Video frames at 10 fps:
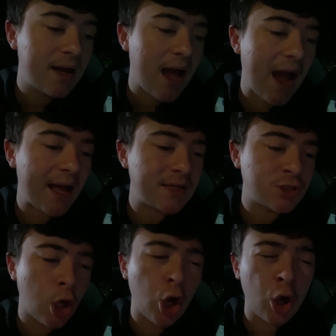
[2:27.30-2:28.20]
and
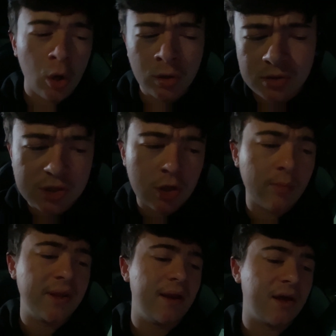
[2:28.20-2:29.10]
Hunt
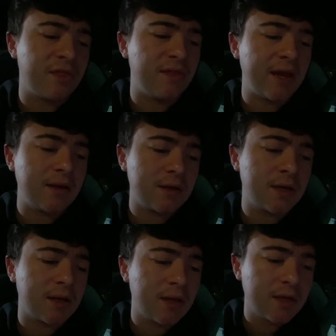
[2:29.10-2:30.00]
coming in, I think.
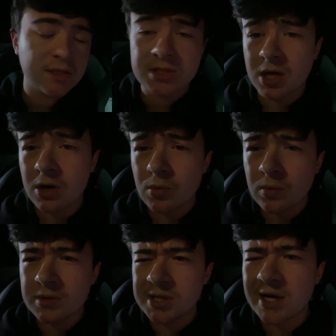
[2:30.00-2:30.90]
So
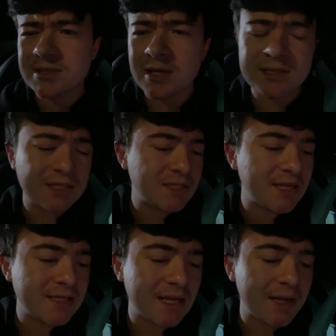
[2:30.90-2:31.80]
yeah, so it's a
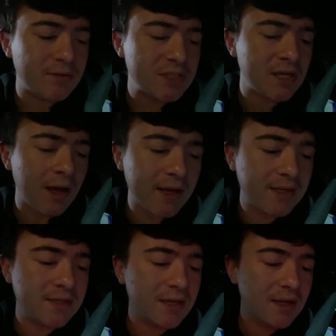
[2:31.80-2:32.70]
decent little
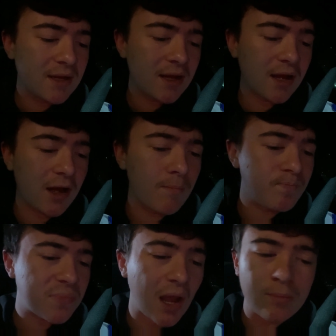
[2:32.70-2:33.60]
side.
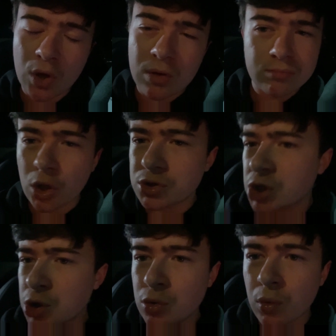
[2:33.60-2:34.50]
I'm not
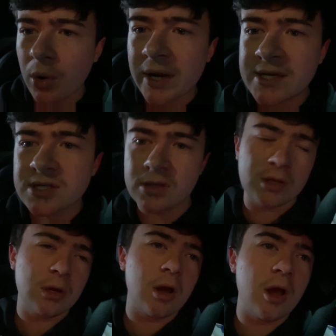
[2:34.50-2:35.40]
too worried.
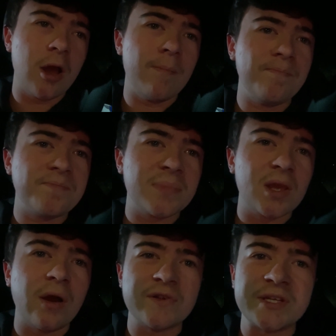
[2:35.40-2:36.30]

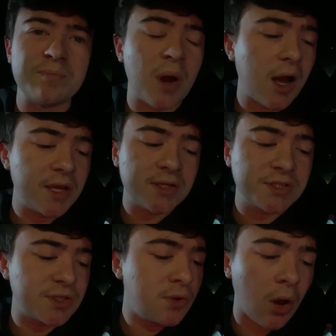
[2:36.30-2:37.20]
Obviously
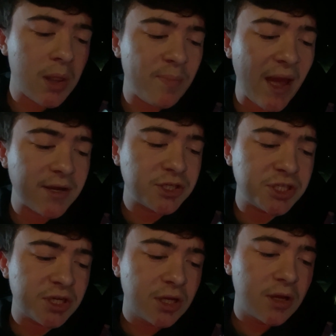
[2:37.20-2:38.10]
Byers not on the bench,
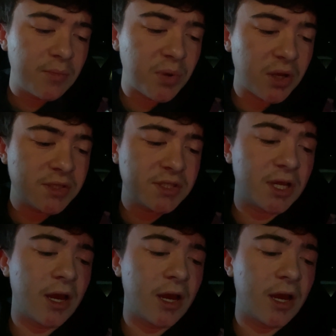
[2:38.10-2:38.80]
but